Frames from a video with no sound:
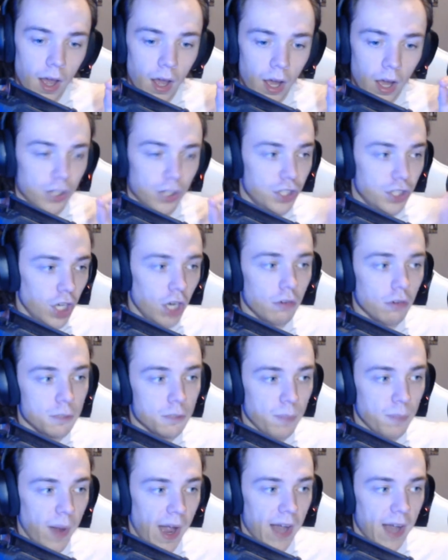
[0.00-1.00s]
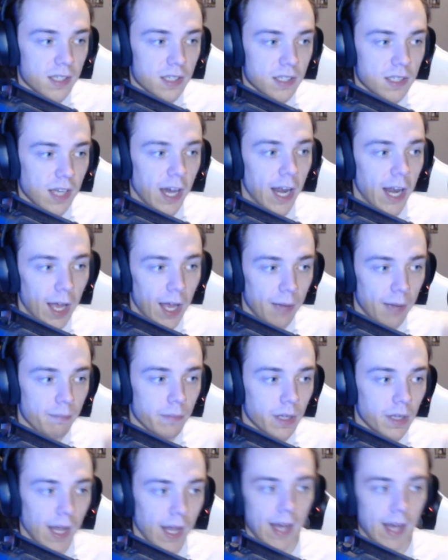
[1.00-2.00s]
A year has passed, and I'm
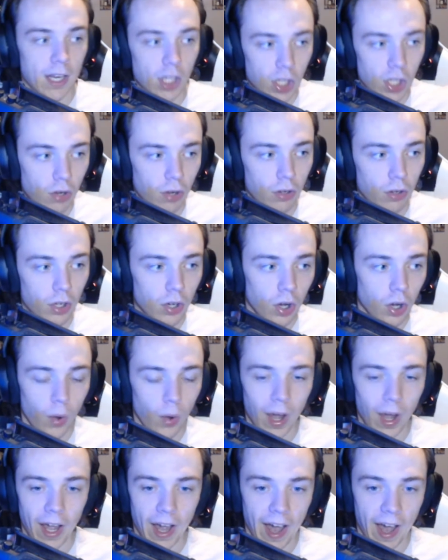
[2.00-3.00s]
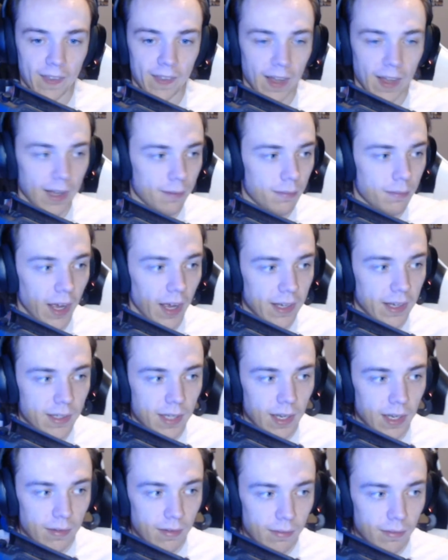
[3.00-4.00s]
glad a year ago I had that. I
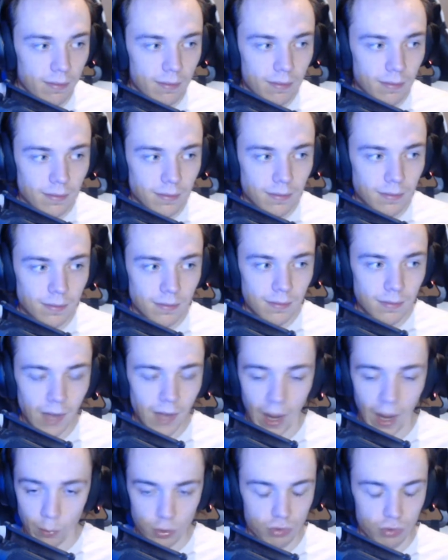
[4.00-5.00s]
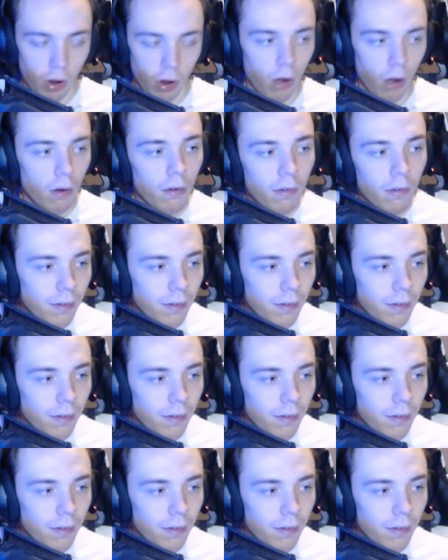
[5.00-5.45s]
was wrong.